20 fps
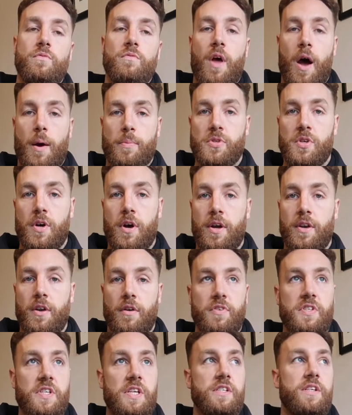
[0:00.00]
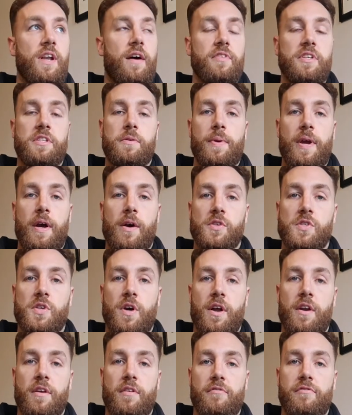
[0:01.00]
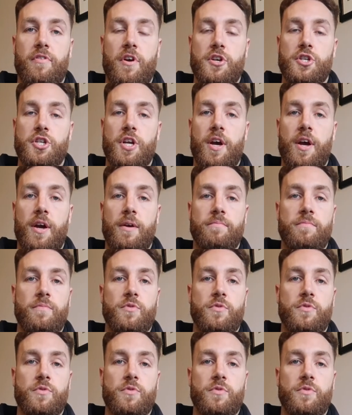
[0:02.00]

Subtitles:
Upside, obviously, it's lovely to be outside in the fresh air.